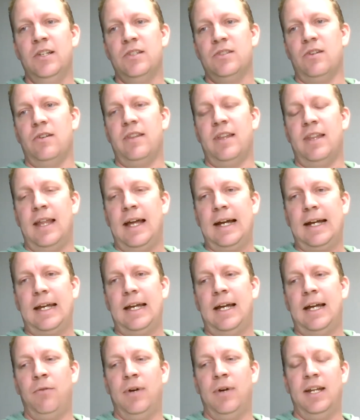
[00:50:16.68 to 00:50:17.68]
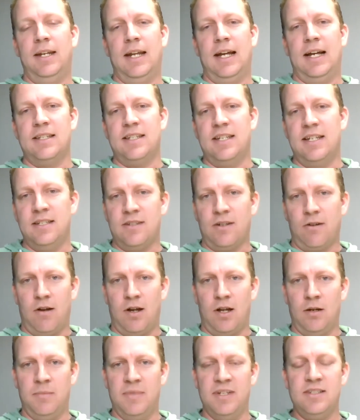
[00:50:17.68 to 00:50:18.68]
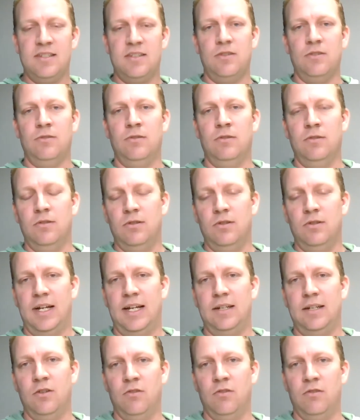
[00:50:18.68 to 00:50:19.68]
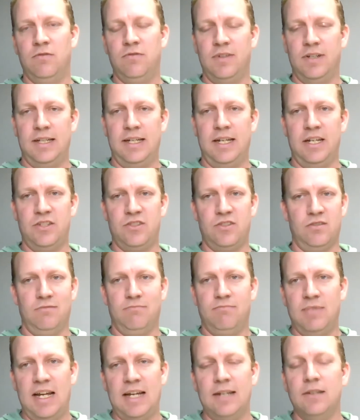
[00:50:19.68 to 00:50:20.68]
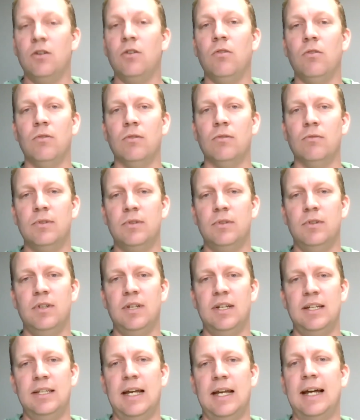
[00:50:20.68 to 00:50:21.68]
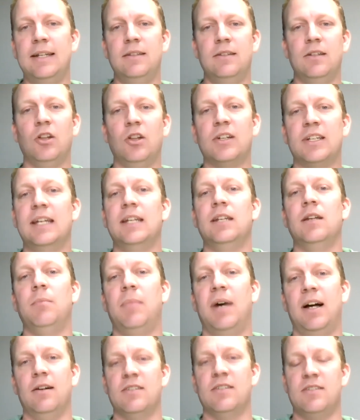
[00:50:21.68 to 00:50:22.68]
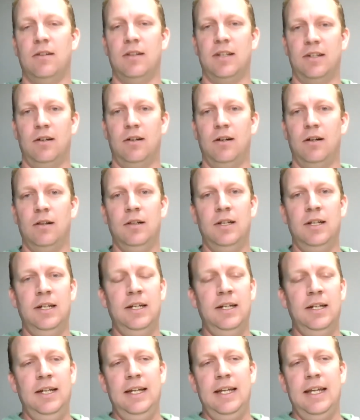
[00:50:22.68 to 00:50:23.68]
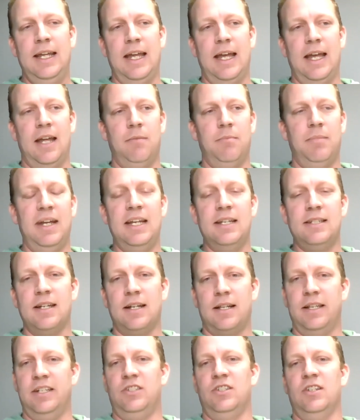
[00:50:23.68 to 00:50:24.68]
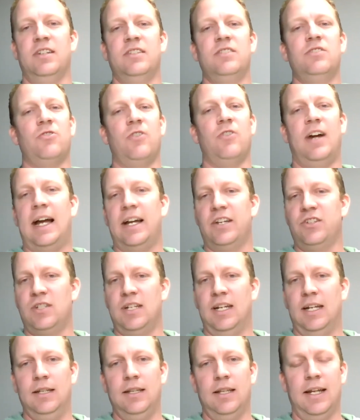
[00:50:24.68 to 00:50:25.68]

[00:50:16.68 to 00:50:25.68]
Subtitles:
So then that guy went and asked his agronomist, who had no affiliation, or hadn't looked into BioSolid at all, and basically just trashed it.